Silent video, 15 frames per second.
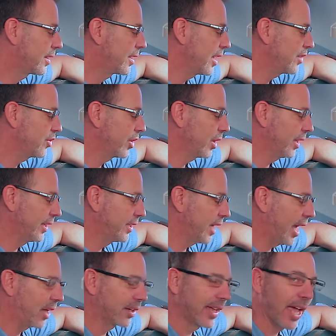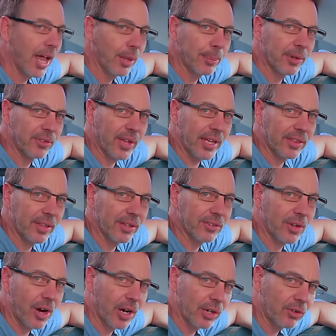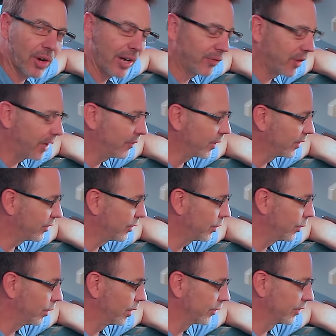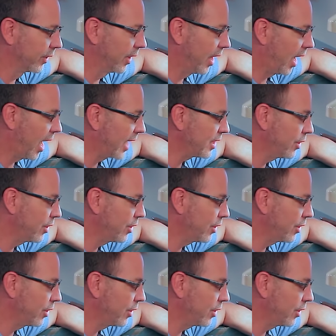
digital and dial calipers like this are great reference tools. I